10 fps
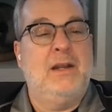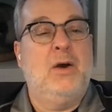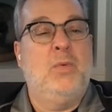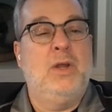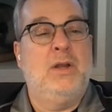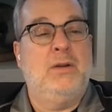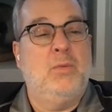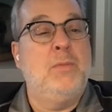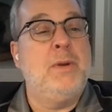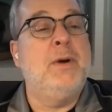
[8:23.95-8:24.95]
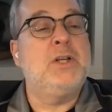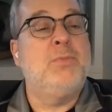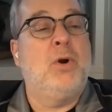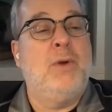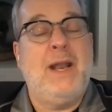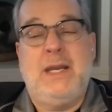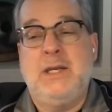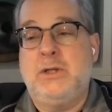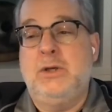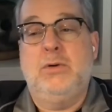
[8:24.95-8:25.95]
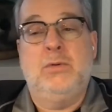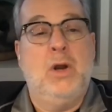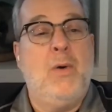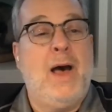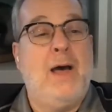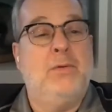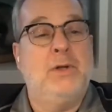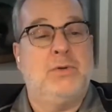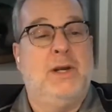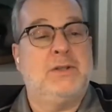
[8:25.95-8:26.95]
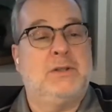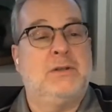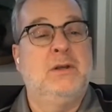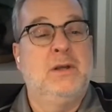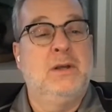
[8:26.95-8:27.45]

we'll be much more ready to know how to address